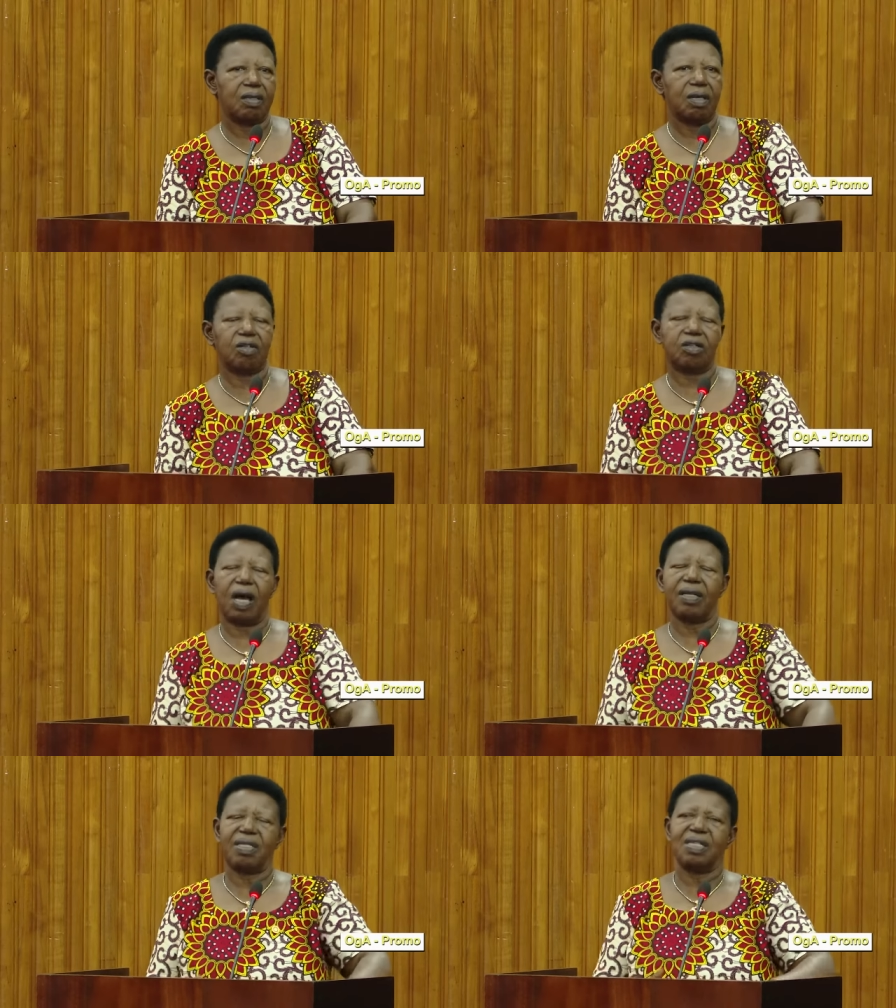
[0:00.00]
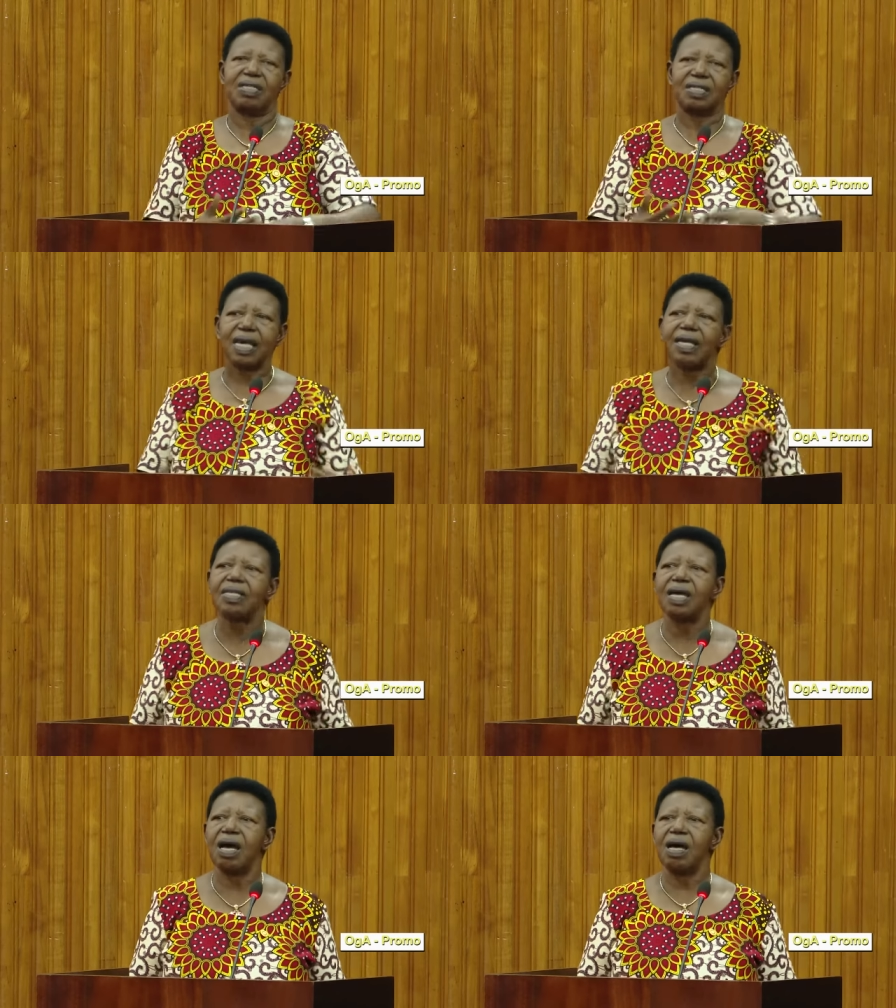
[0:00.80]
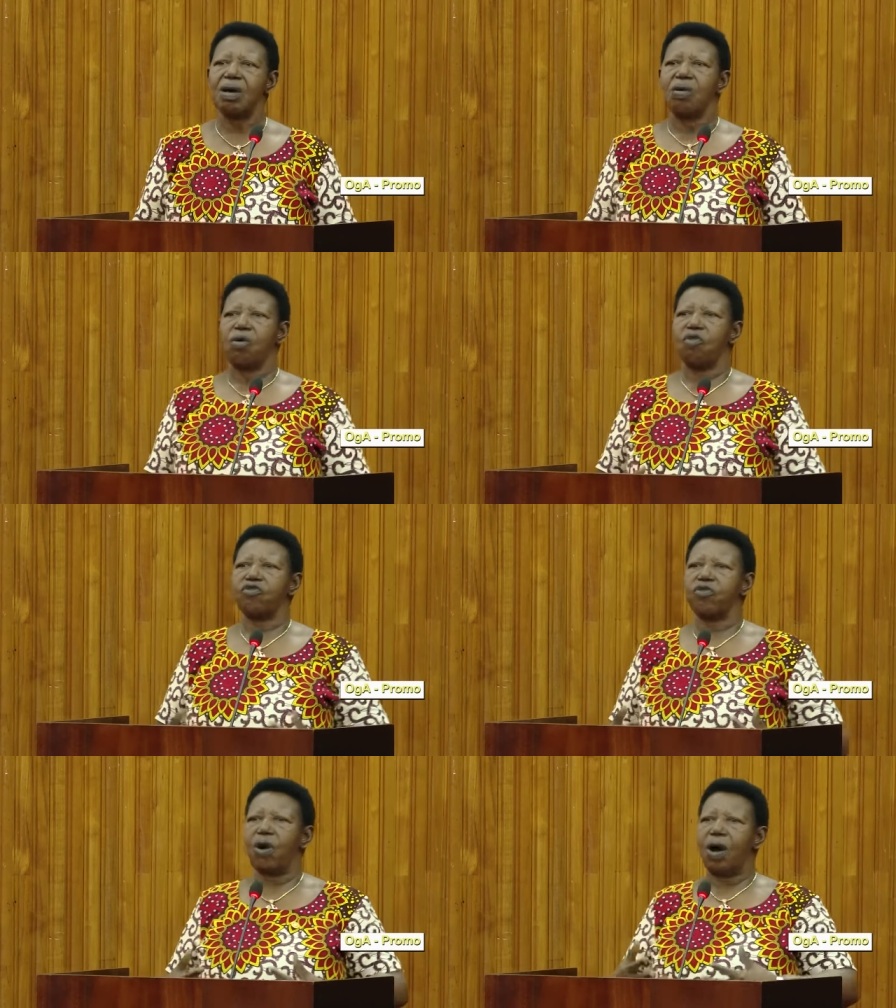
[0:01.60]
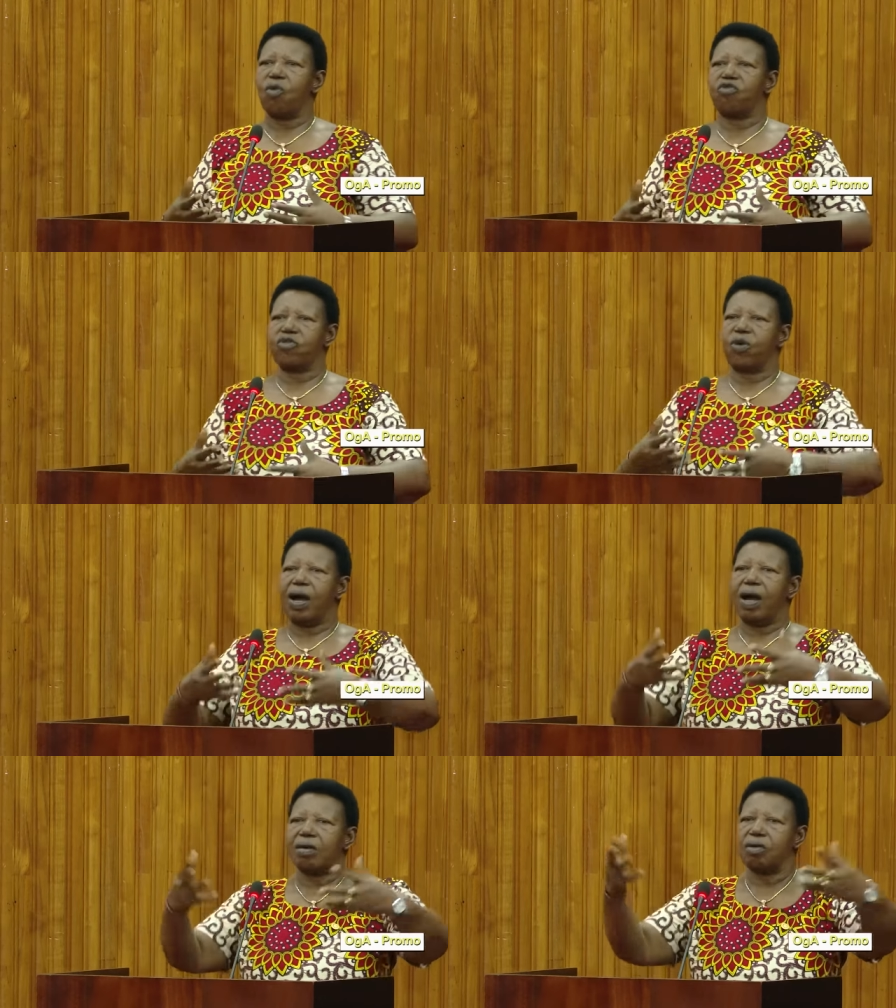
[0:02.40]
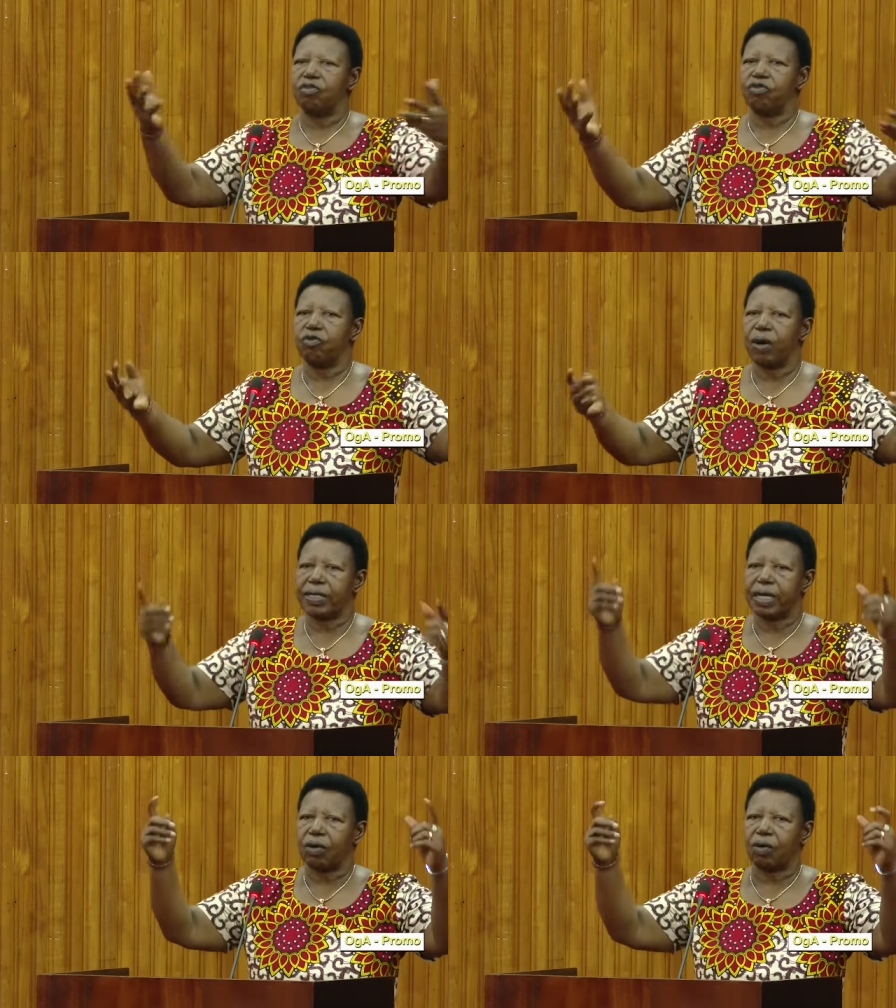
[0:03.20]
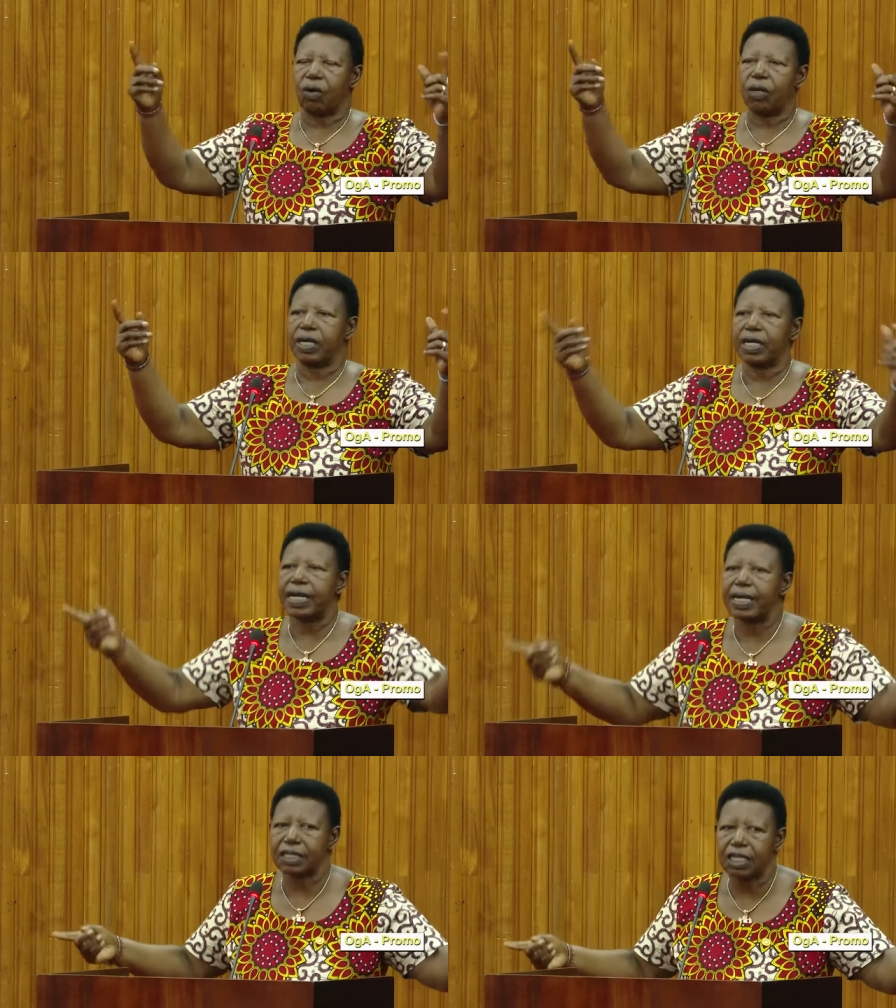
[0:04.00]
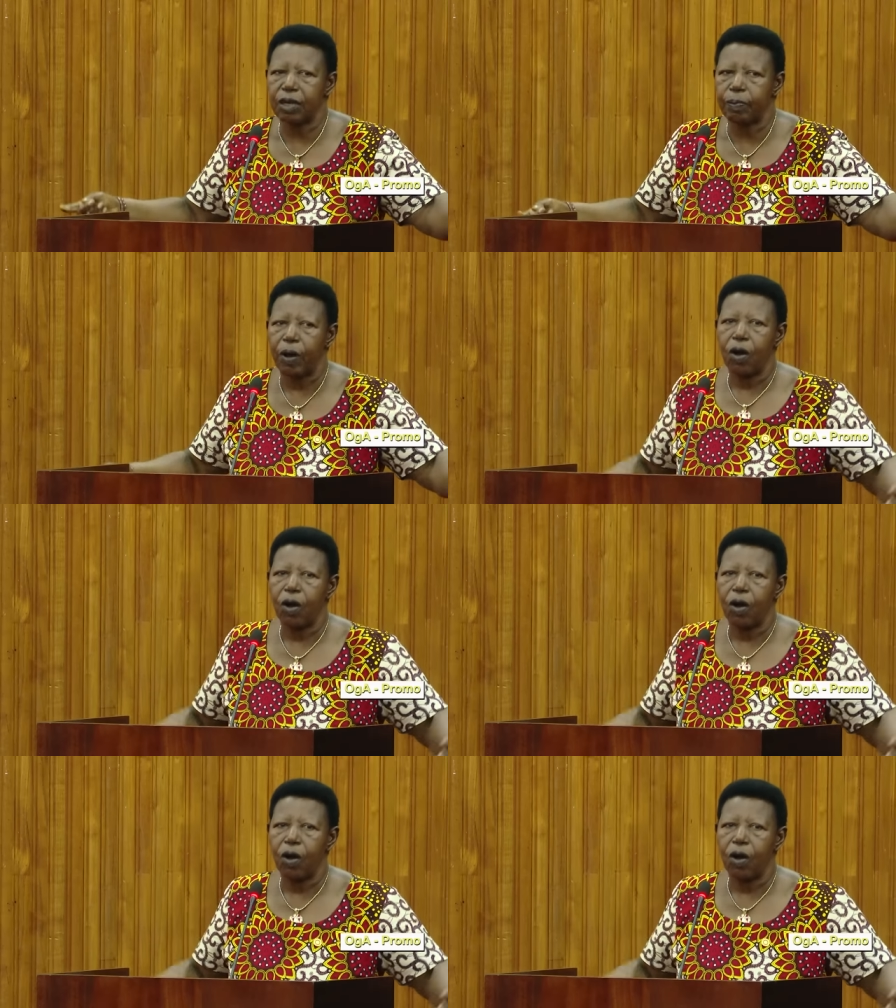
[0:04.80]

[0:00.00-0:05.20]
That at the center of your, of your, of what I call leadership,